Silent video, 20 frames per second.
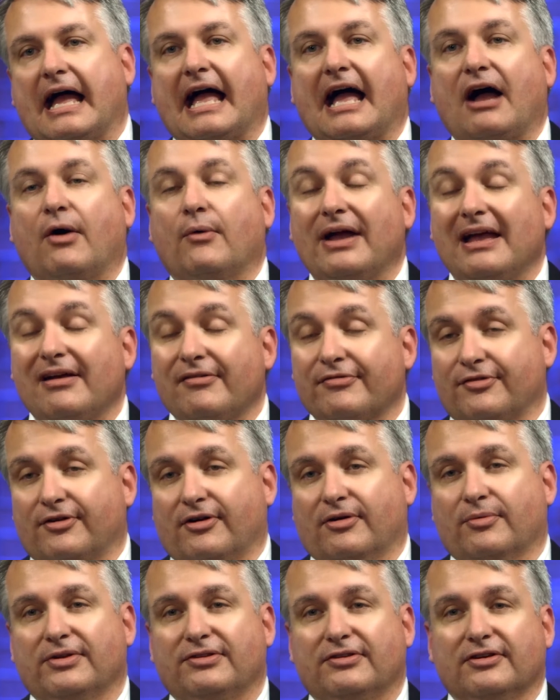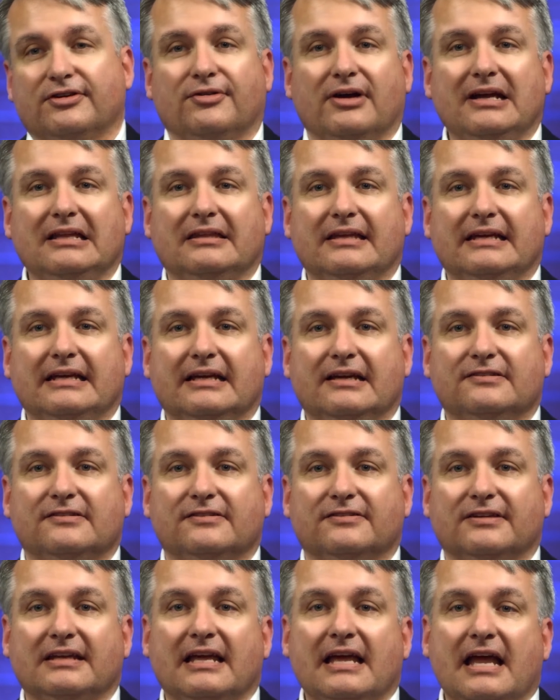However, what the great thing
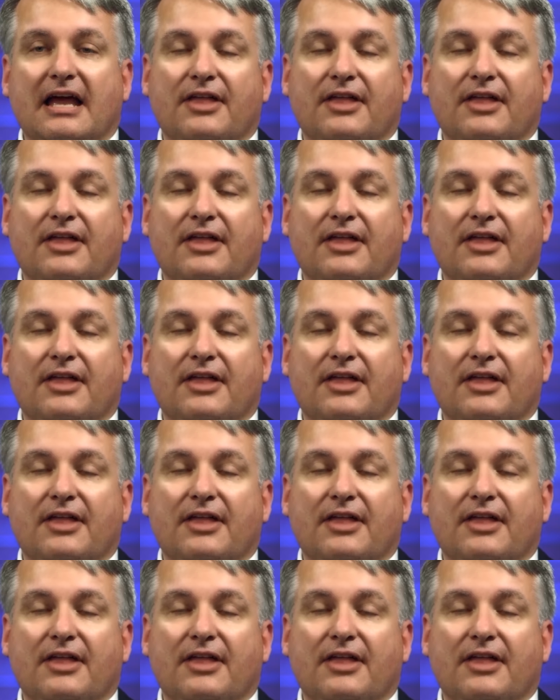is that